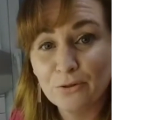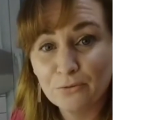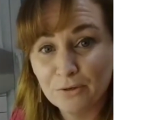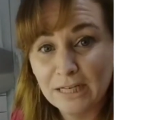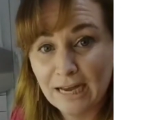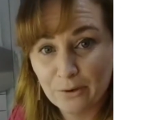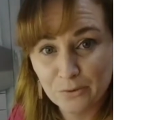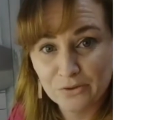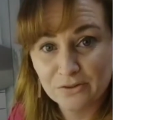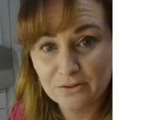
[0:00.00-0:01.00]
And
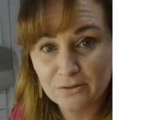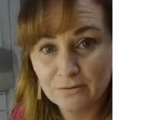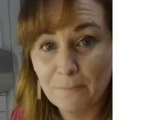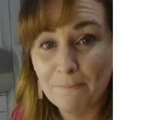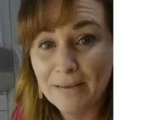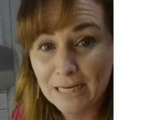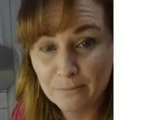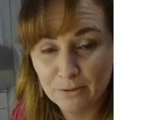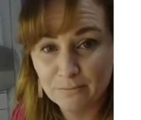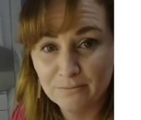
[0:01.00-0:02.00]
then you
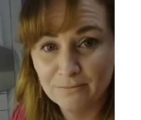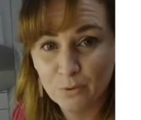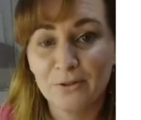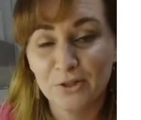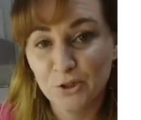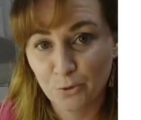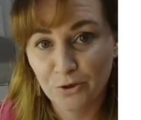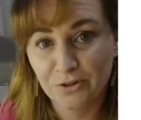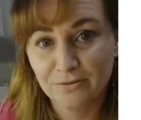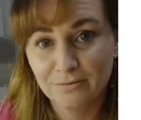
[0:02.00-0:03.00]
bake it. But
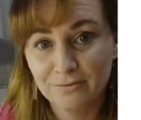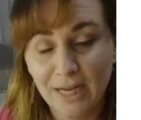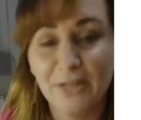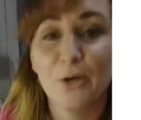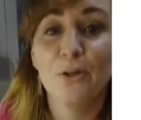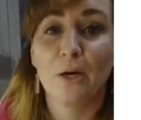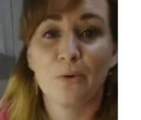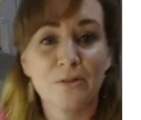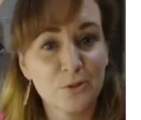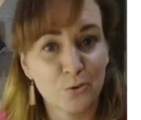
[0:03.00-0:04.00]
with this bread,
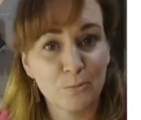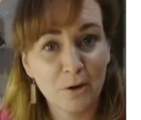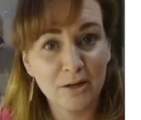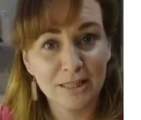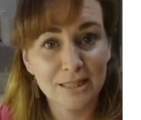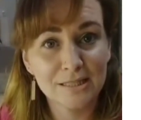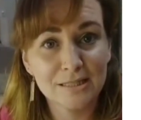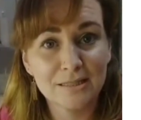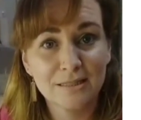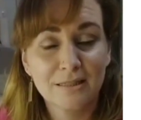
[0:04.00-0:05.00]
longer
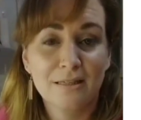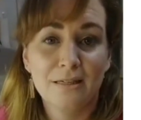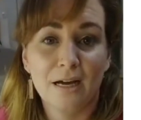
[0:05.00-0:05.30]
is better.